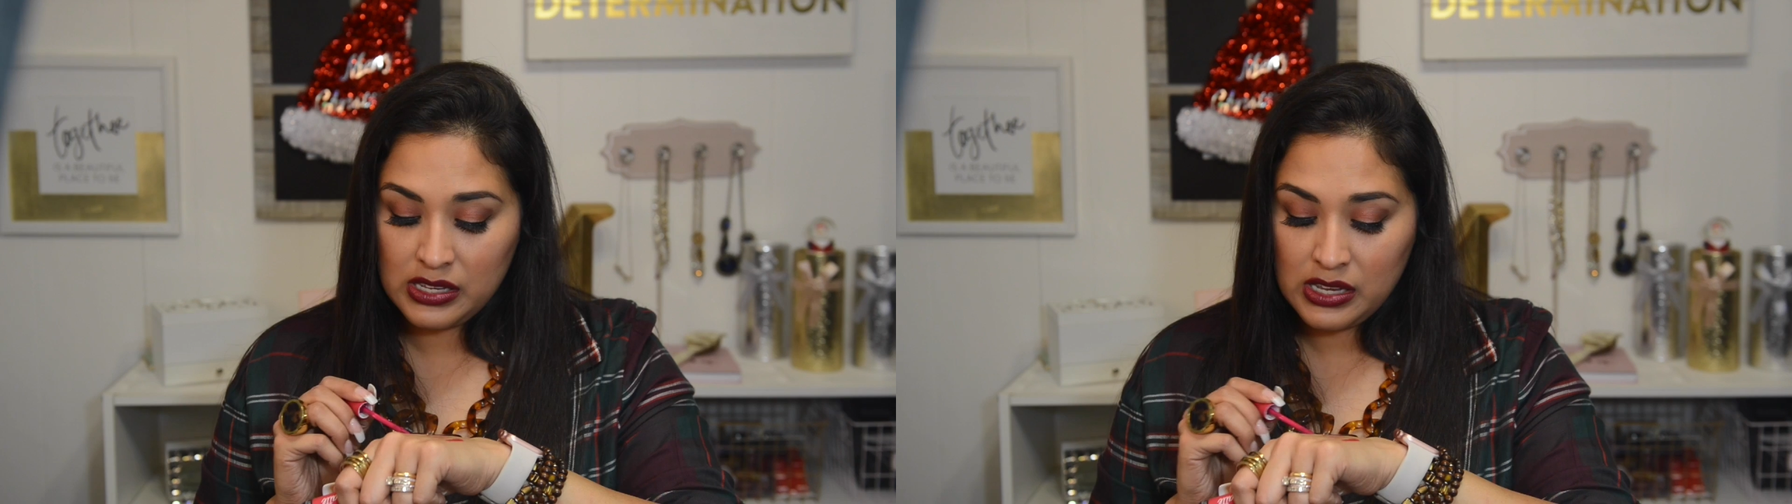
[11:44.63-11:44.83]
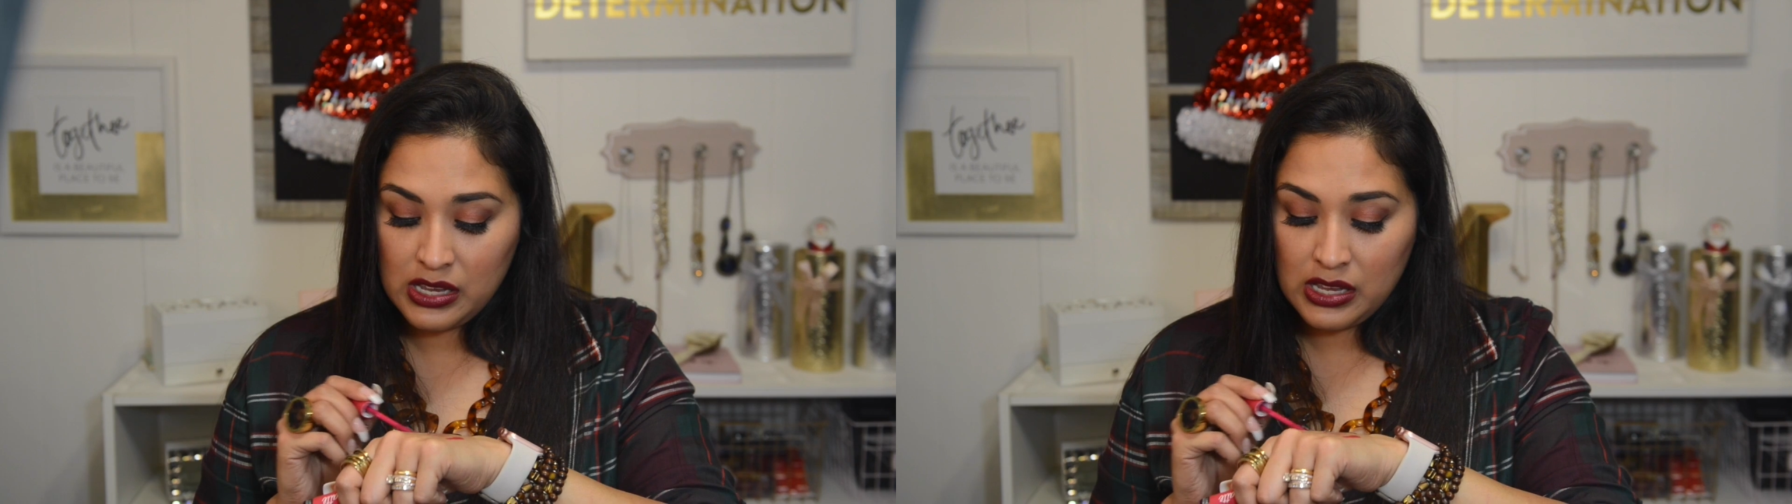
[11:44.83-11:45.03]

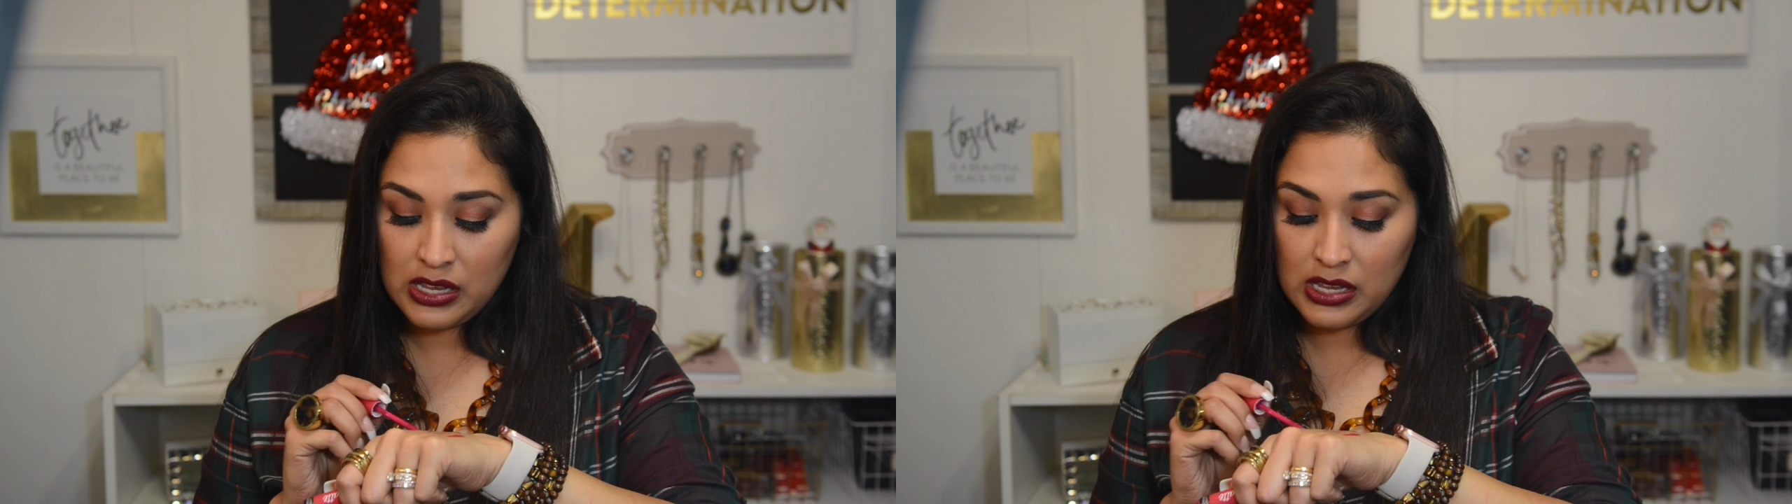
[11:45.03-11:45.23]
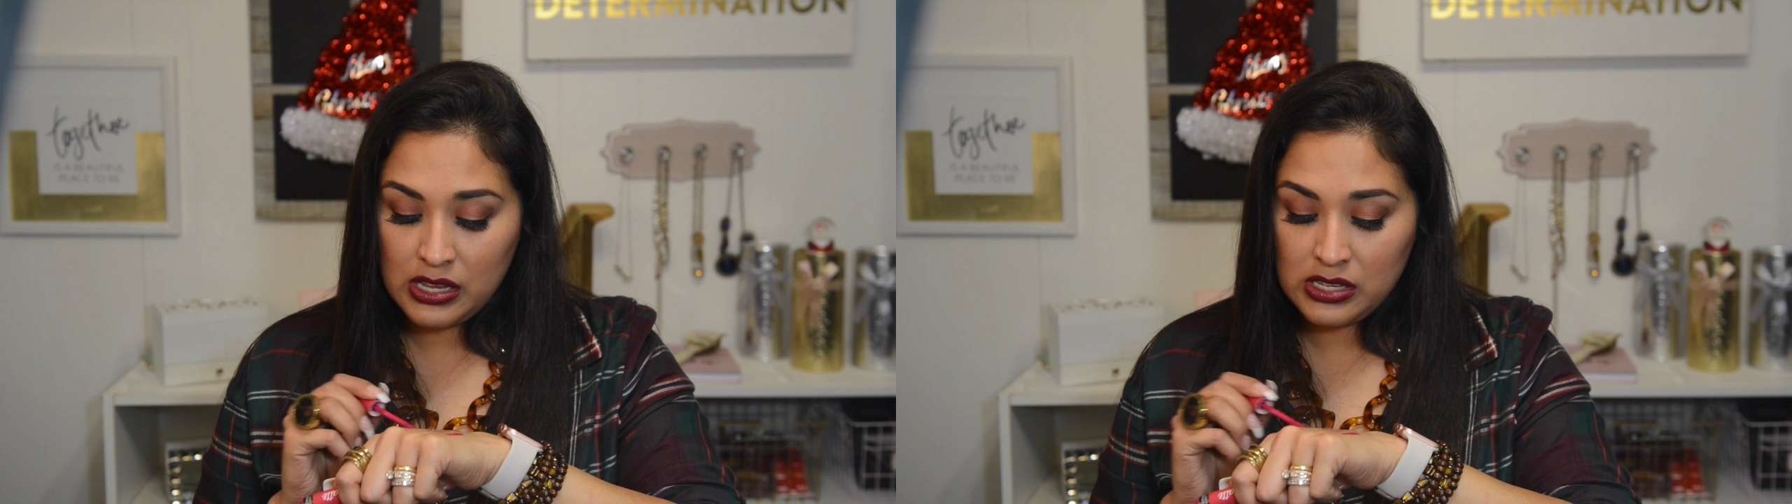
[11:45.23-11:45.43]
This
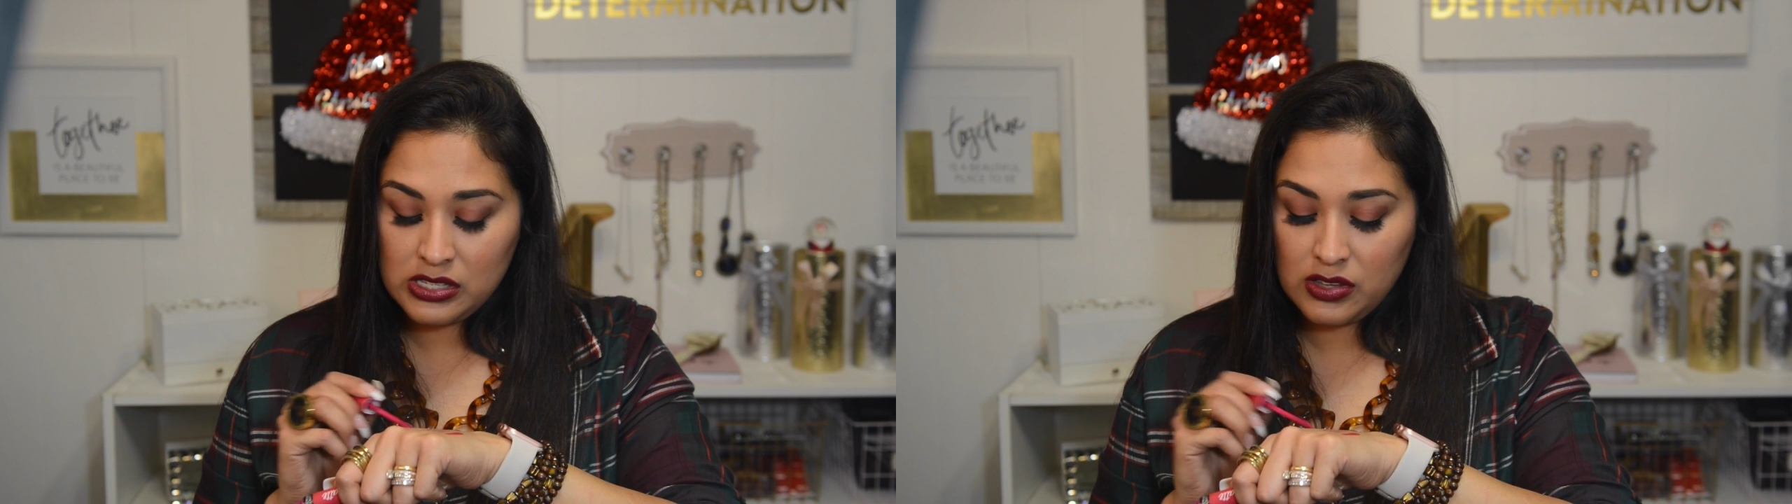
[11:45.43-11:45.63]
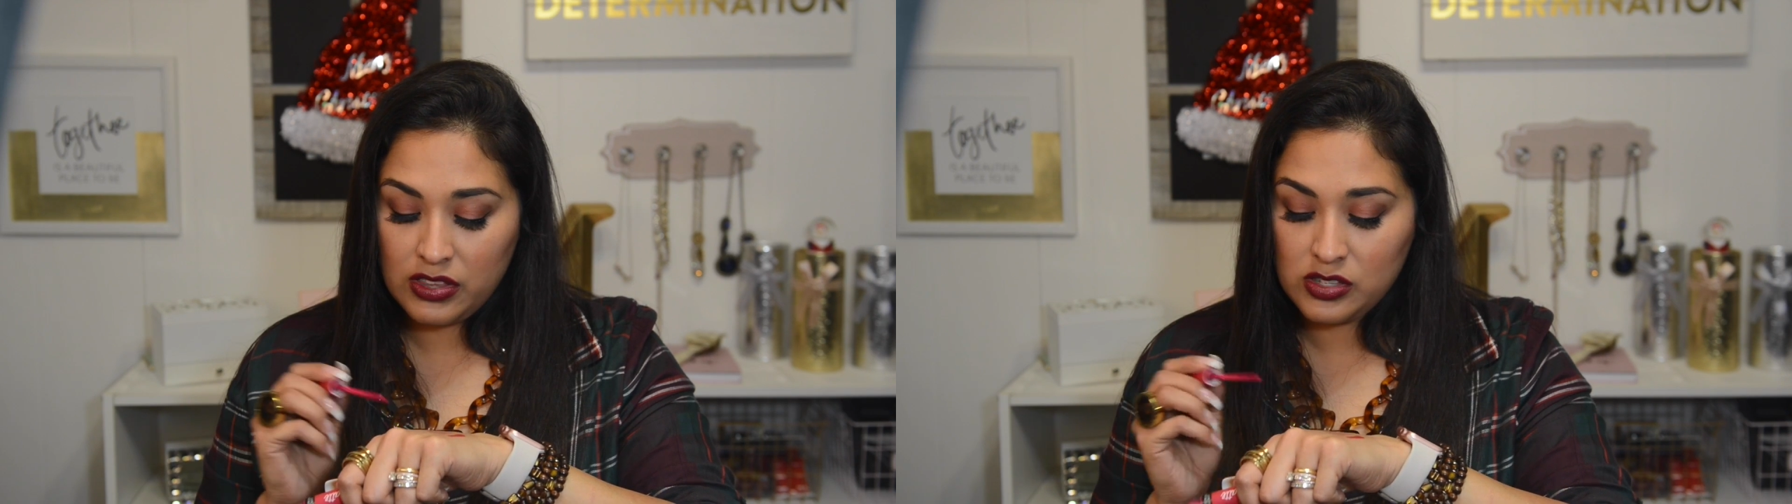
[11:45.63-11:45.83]
next one is
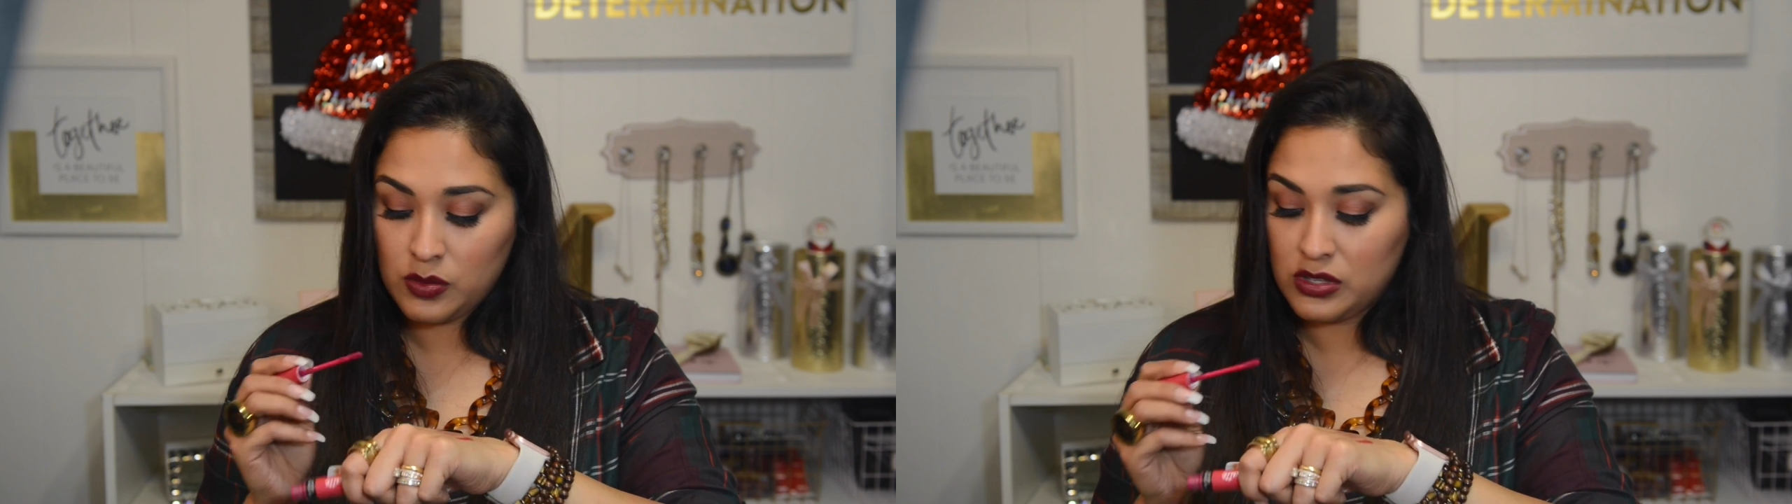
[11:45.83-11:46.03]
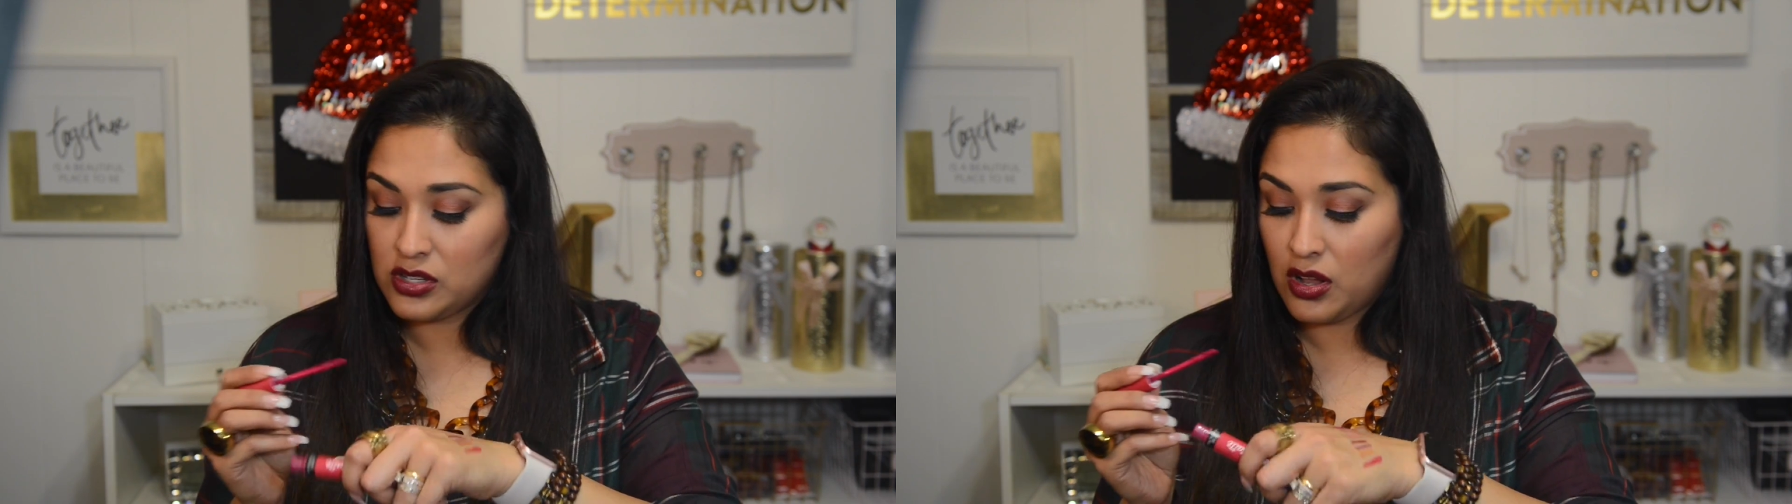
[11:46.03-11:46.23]
called
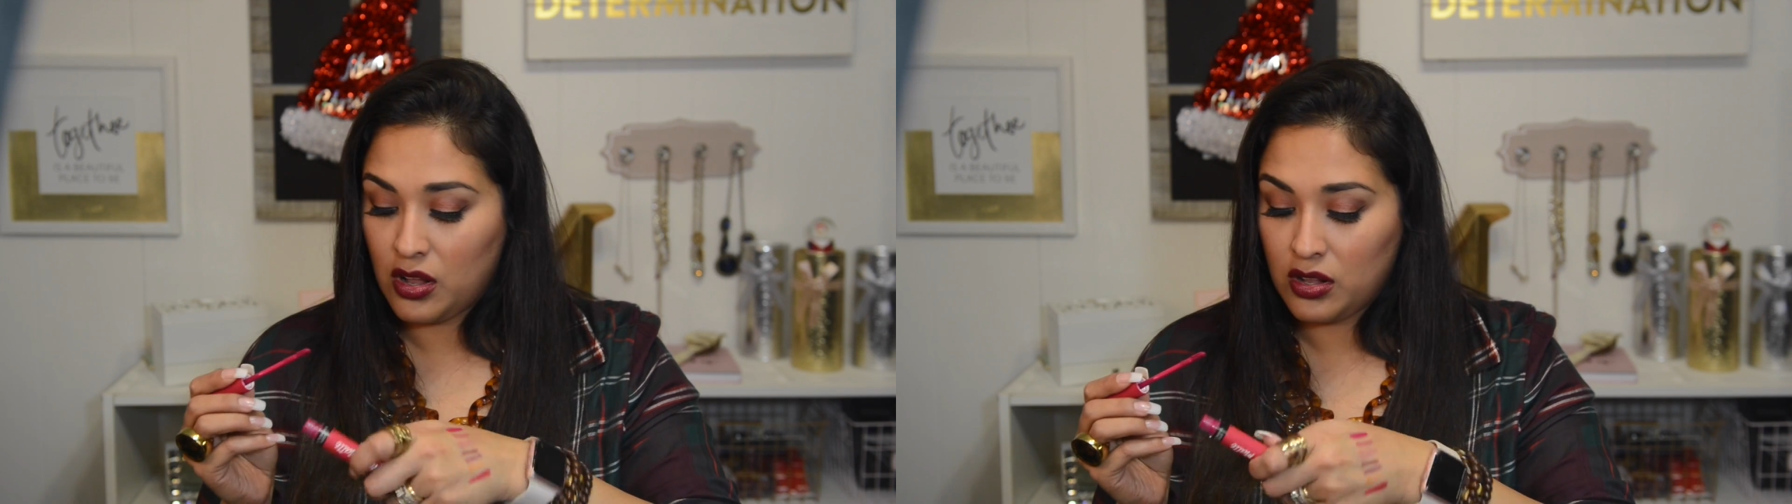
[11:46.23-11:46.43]
Obsessed.